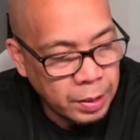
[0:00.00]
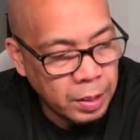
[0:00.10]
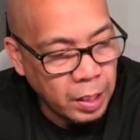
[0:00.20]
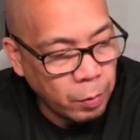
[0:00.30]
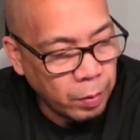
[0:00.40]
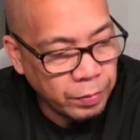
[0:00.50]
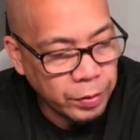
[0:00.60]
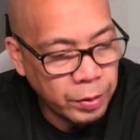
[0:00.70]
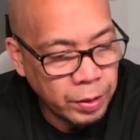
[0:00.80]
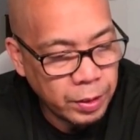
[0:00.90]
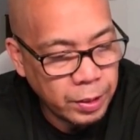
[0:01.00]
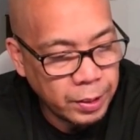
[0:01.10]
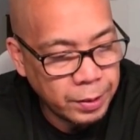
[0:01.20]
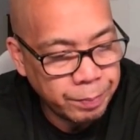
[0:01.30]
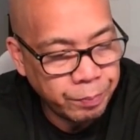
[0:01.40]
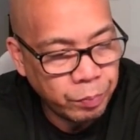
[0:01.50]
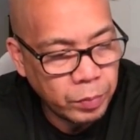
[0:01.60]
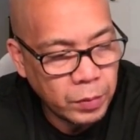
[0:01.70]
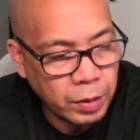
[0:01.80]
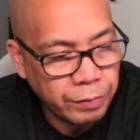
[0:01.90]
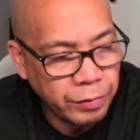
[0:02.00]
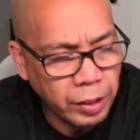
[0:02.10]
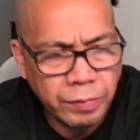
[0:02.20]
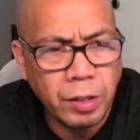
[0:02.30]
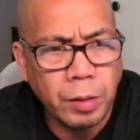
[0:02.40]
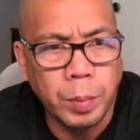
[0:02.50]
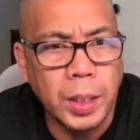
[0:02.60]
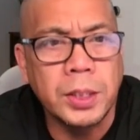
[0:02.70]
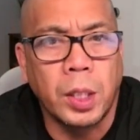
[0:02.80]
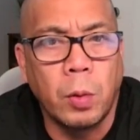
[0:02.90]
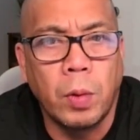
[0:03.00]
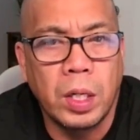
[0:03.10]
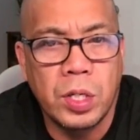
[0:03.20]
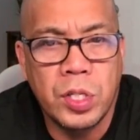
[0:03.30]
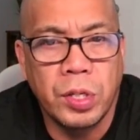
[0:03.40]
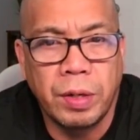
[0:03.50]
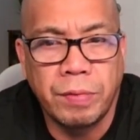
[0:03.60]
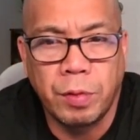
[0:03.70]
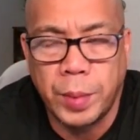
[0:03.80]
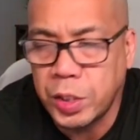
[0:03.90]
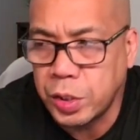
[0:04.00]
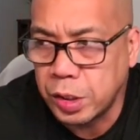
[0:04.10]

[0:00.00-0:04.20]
However, feeling very blessed, and I wanted to share the information.